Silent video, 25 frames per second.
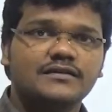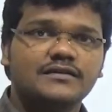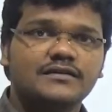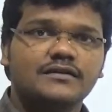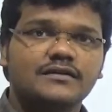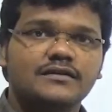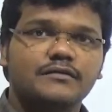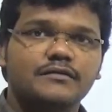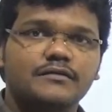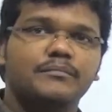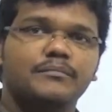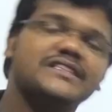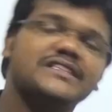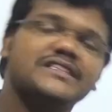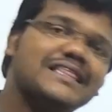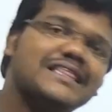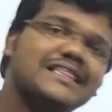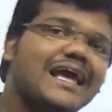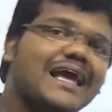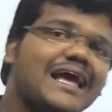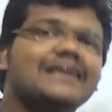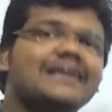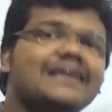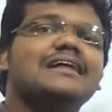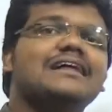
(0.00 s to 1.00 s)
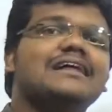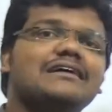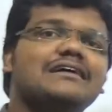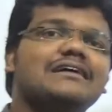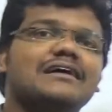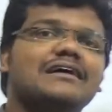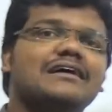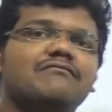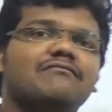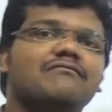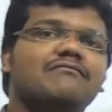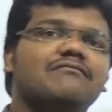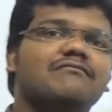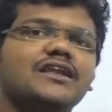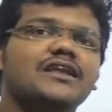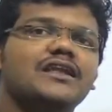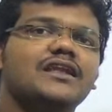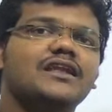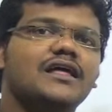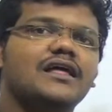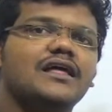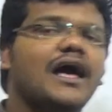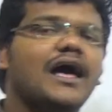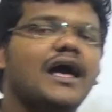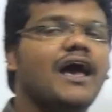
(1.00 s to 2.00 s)
methyl
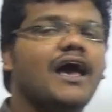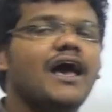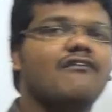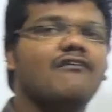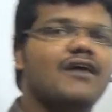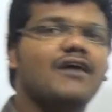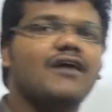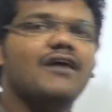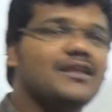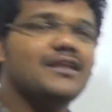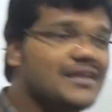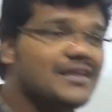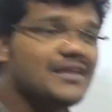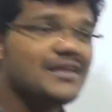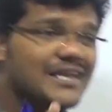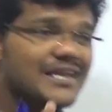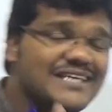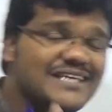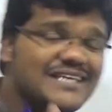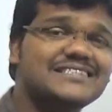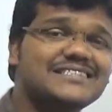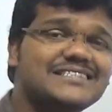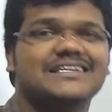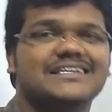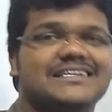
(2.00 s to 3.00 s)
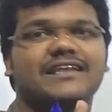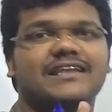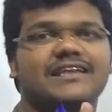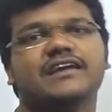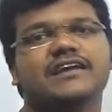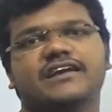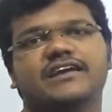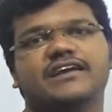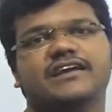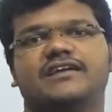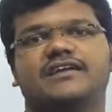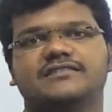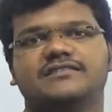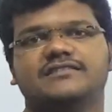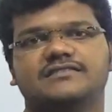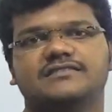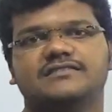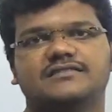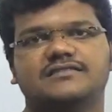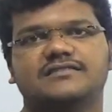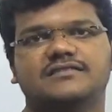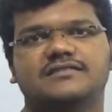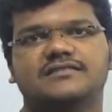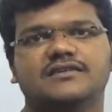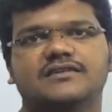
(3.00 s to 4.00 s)
will have a less steric
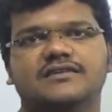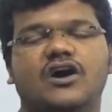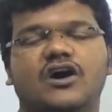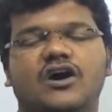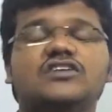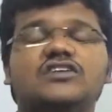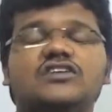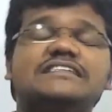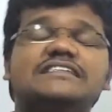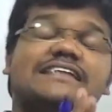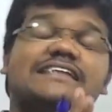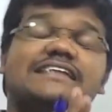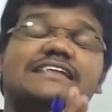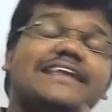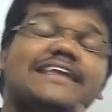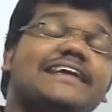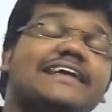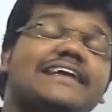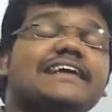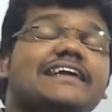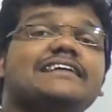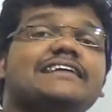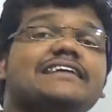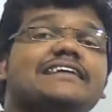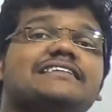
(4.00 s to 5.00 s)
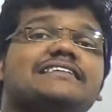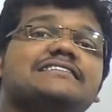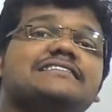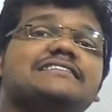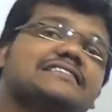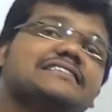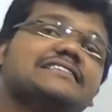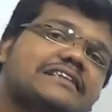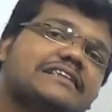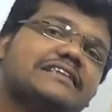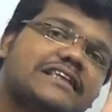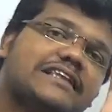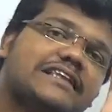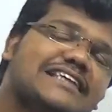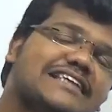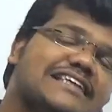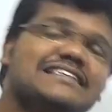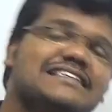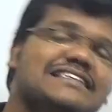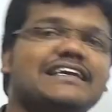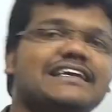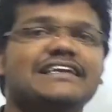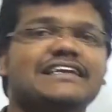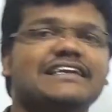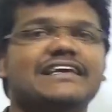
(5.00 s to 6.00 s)
hindrance. Or steric hindrance is less
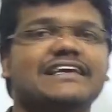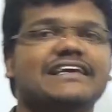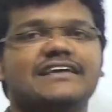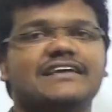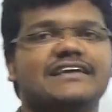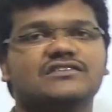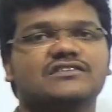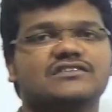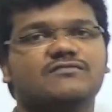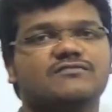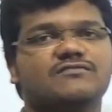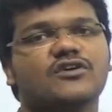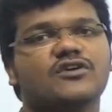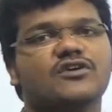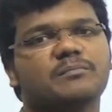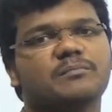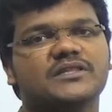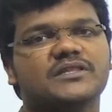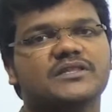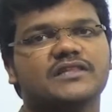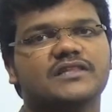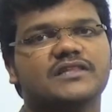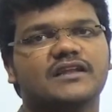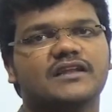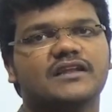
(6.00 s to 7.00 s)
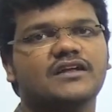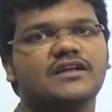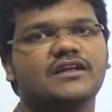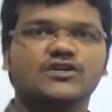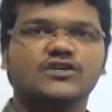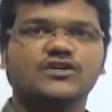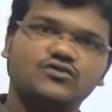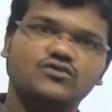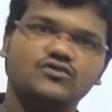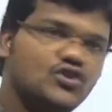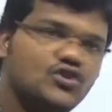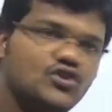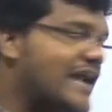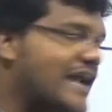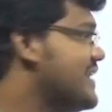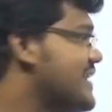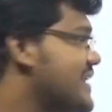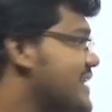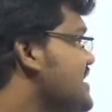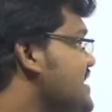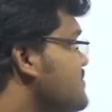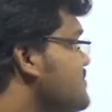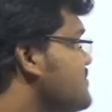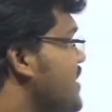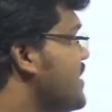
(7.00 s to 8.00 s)
in case of methyl. So that
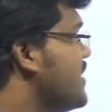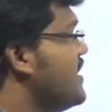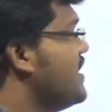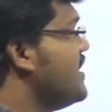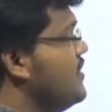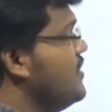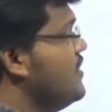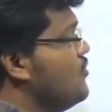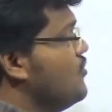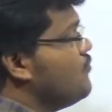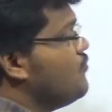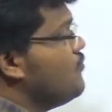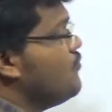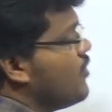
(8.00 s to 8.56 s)
is why for